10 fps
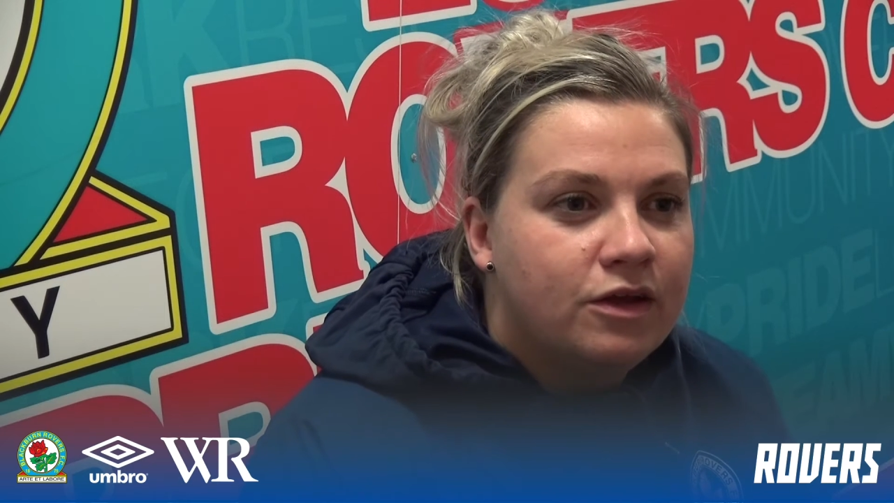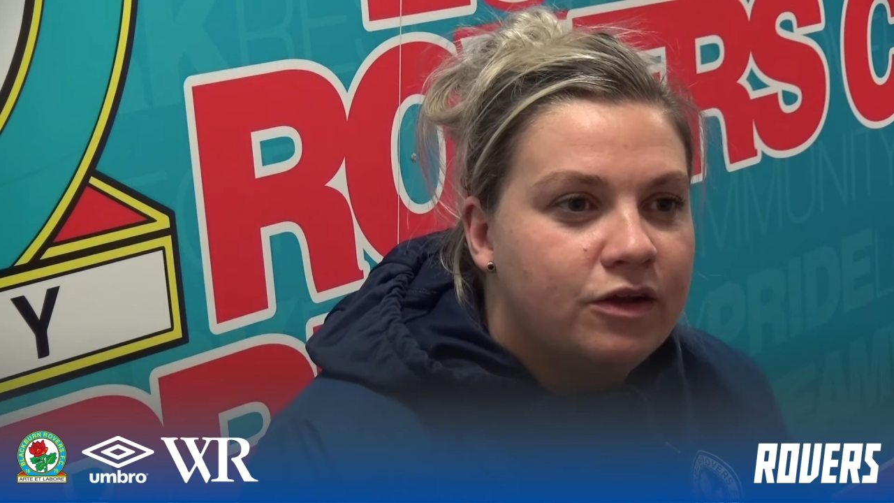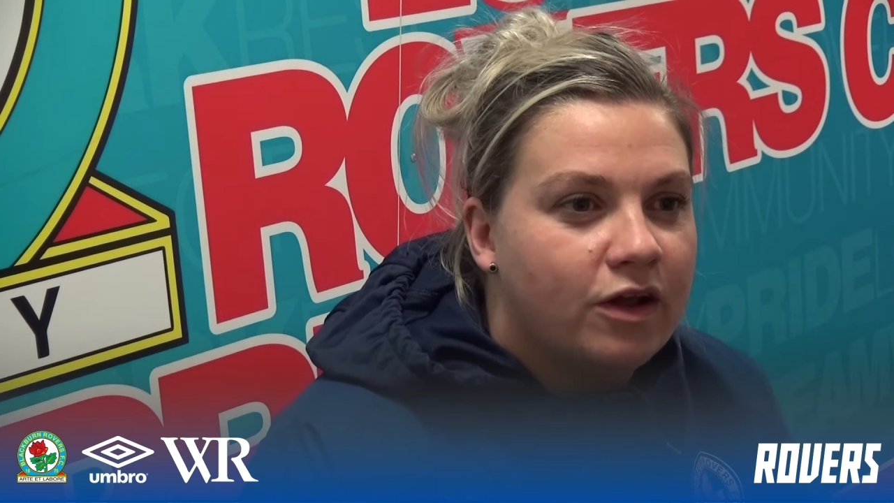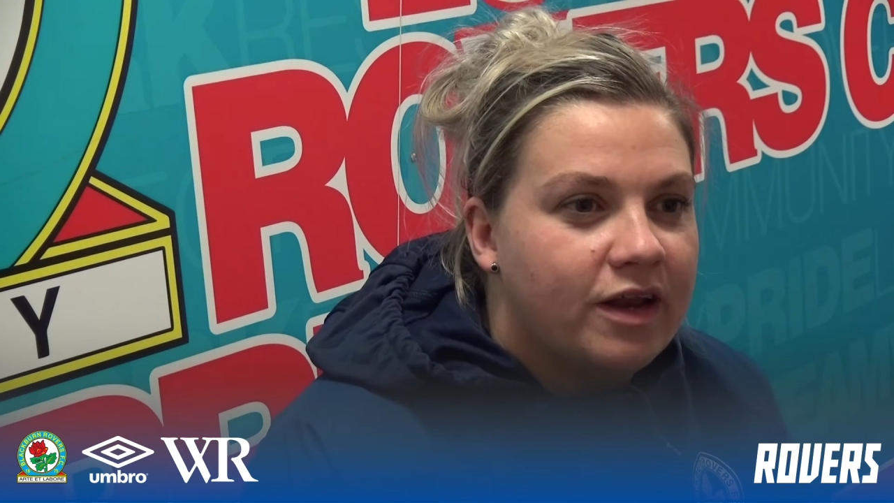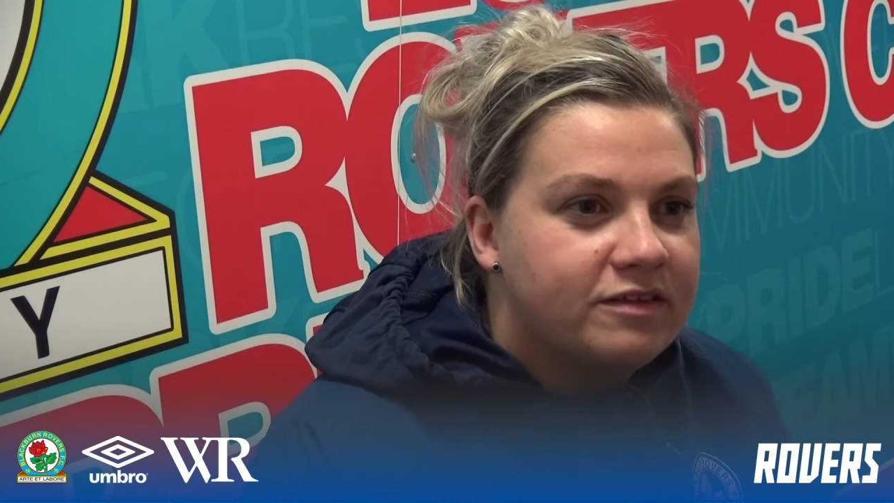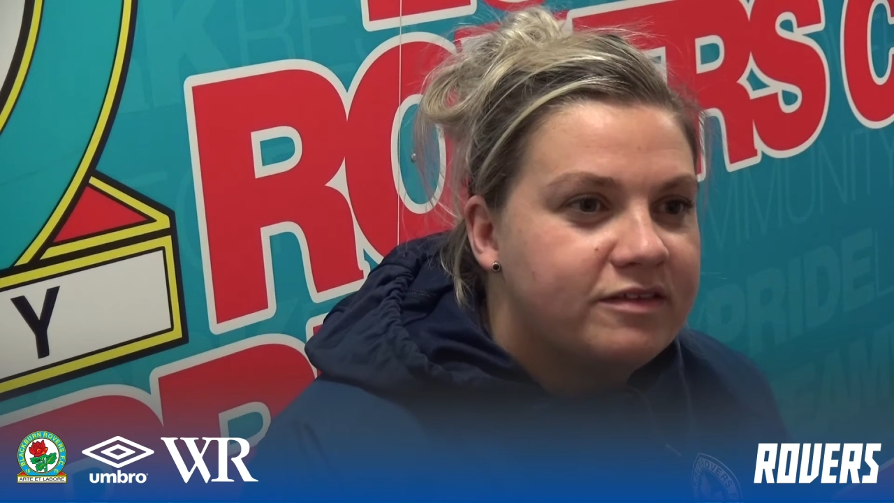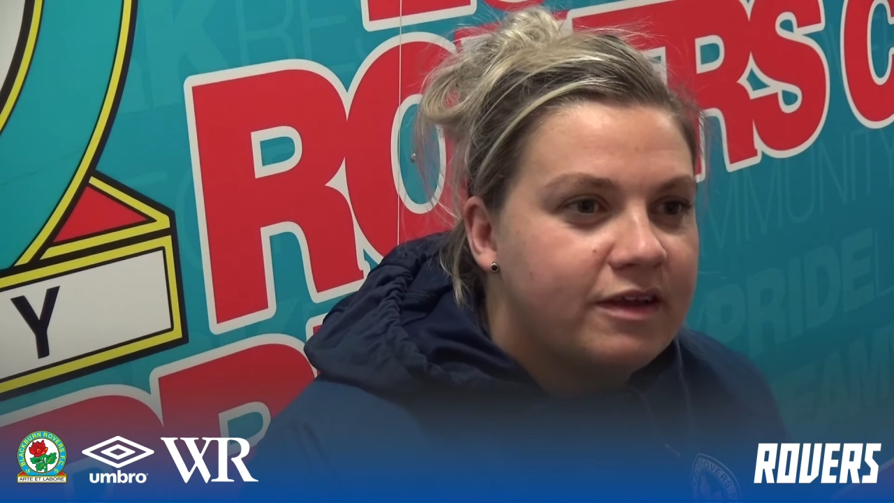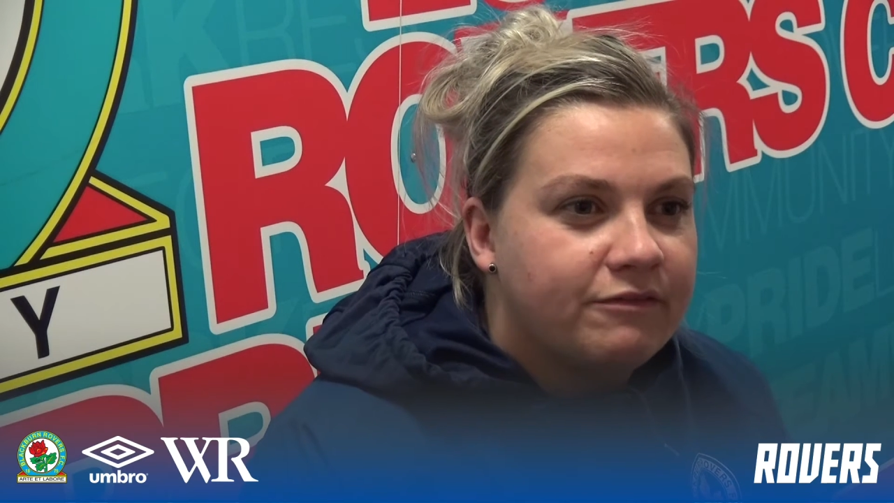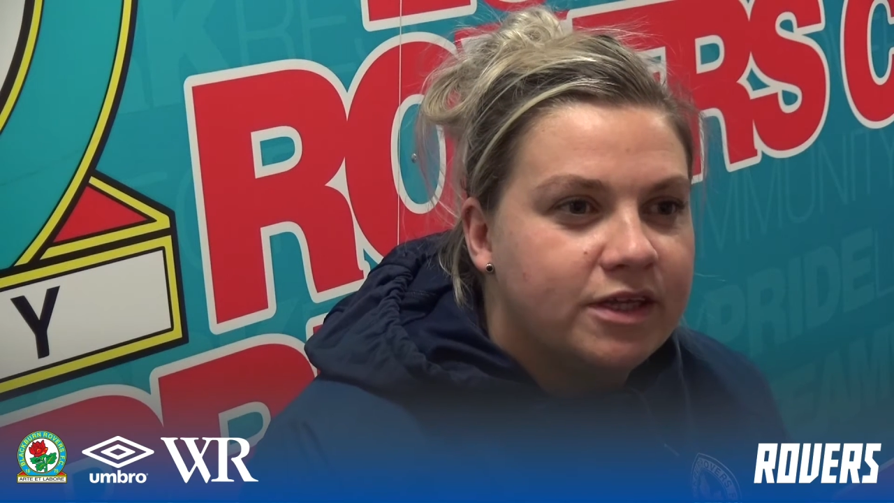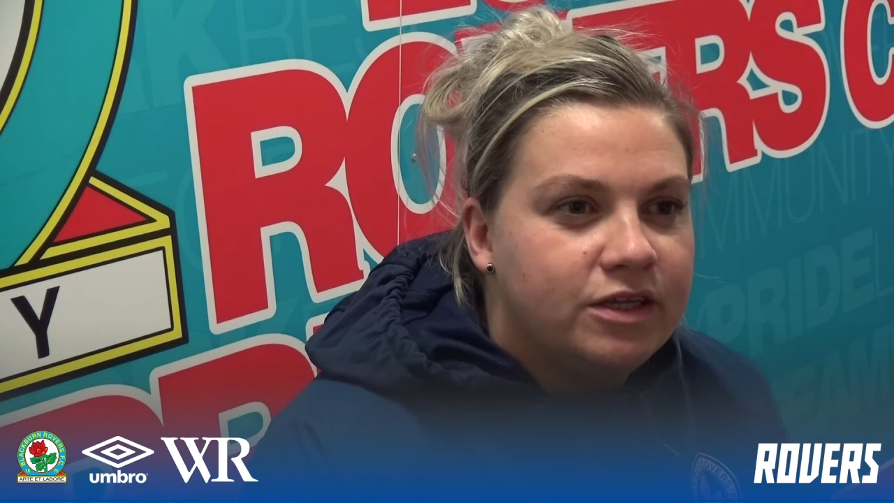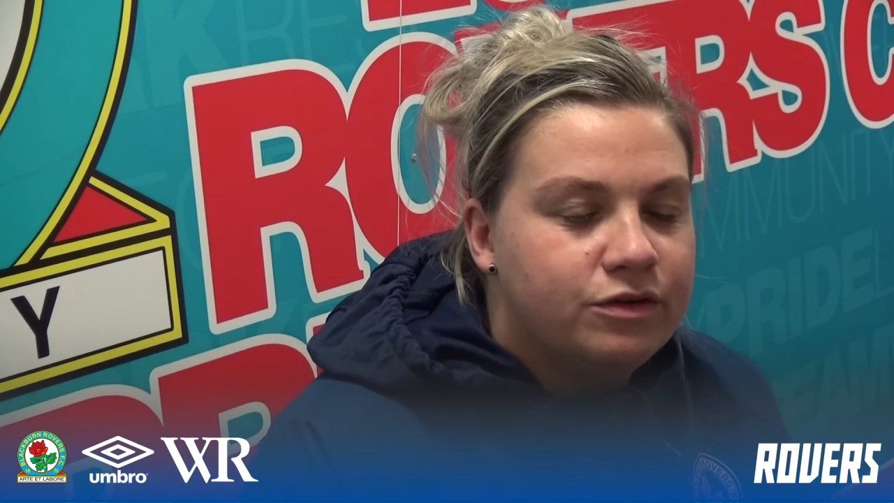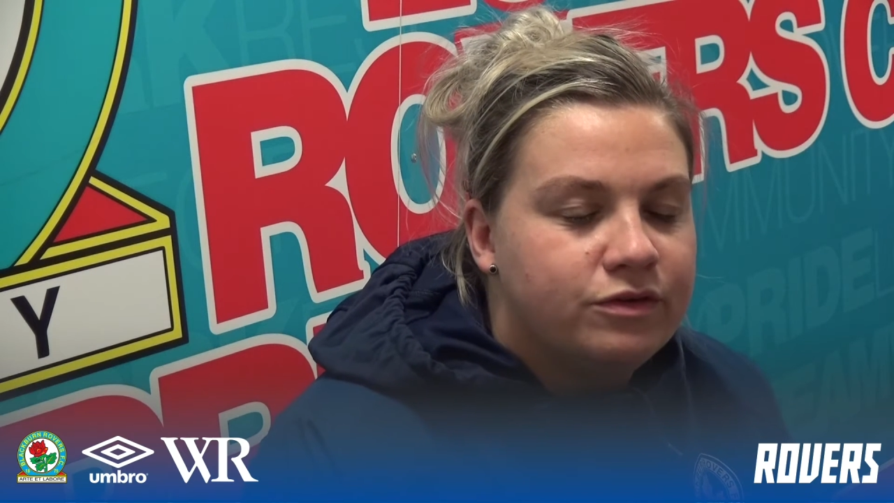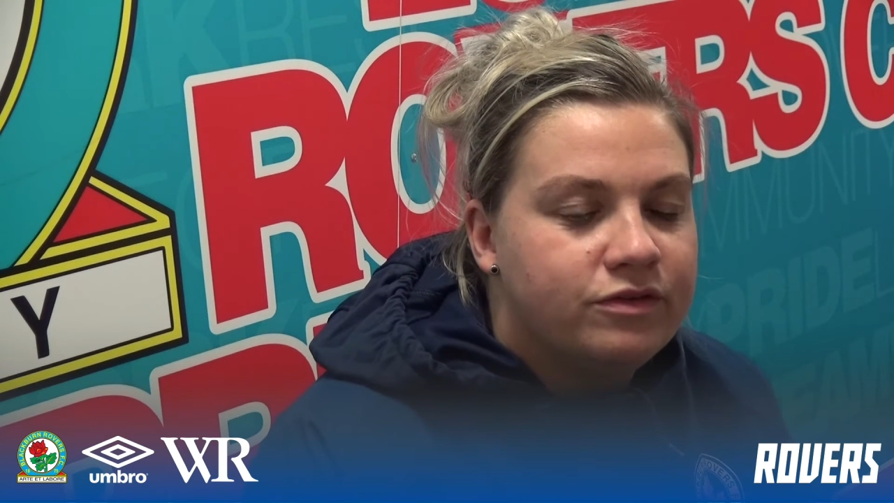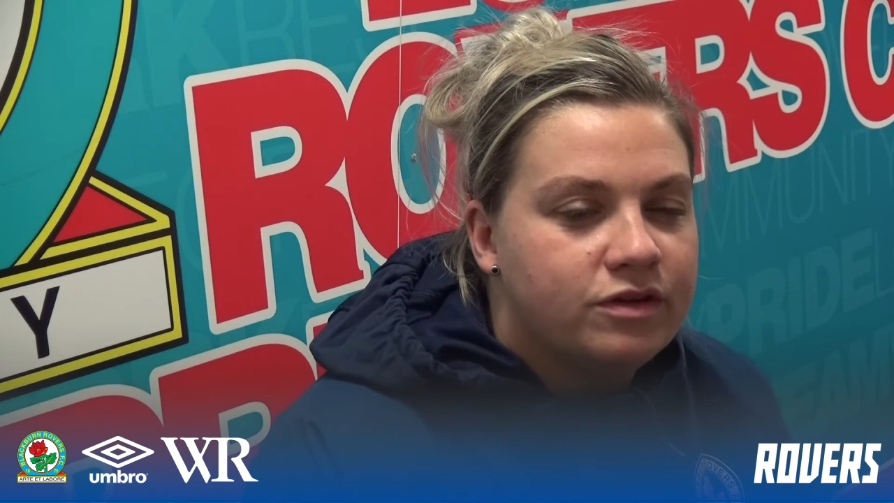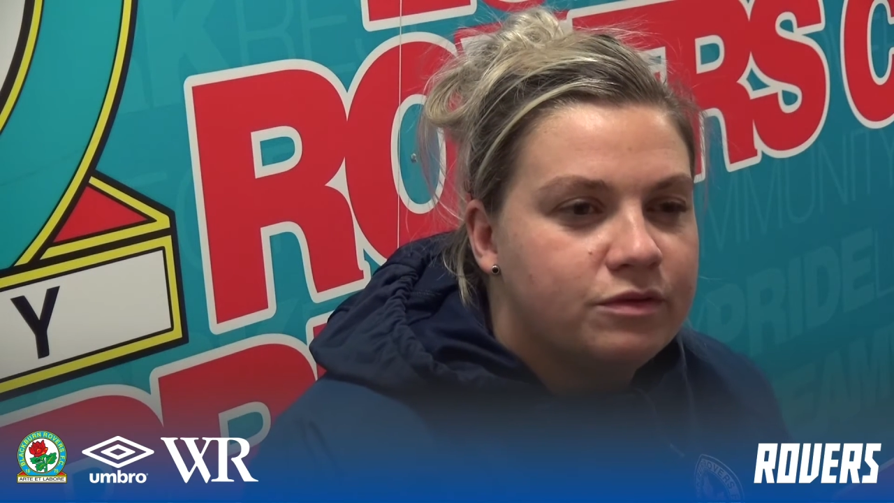not necessarily
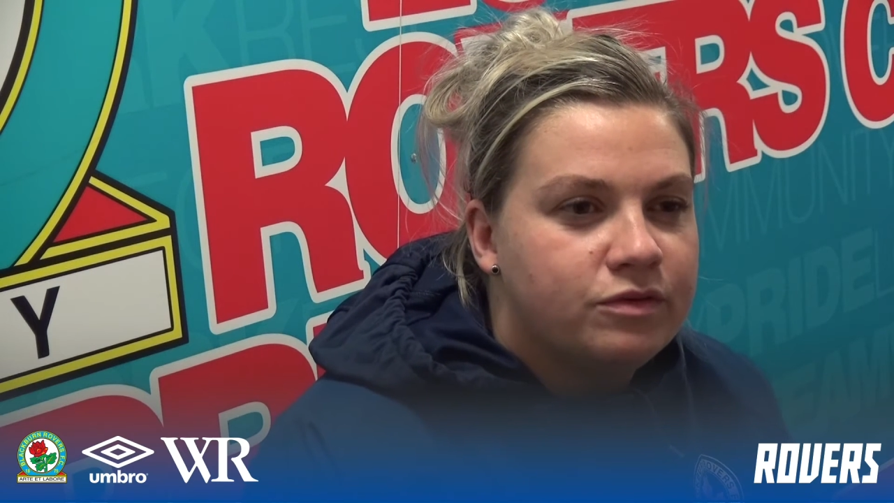used to.